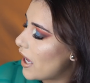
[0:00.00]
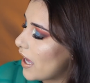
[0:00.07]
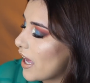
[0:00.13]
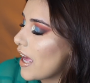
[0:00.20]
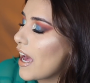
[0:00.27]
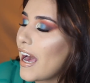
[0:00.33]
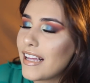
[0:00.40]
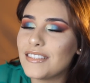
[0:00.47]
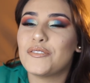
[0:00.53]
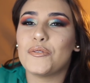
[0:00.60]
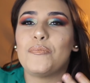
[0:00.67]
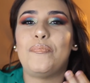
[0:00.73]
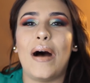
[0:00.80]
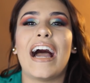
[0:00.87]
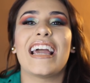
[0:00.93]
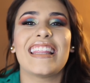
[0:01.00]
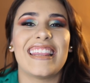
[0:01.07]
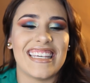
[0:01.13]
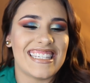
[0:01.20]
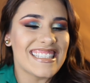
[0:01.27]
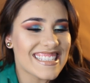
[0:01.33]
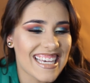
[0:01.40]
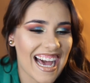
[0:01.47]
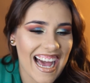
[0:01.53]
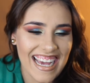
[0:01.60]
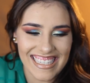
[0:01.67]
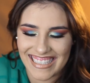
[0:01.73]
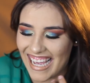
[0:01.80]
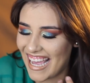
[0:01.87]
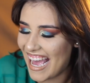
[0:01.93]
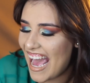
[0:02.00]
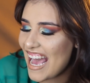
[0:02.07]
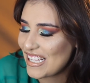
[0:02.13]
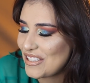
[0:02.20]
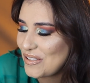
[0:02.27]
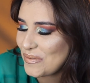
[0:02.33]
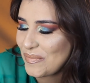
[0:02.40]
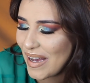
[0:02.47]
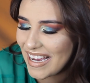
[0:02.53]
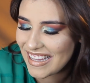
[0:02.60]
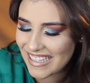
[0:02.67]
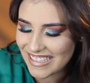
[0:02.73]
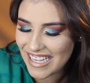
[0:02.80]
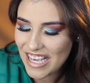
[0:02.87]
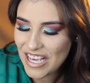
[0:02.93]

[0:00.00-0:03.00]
I had to buy this, guys. I had to buy this.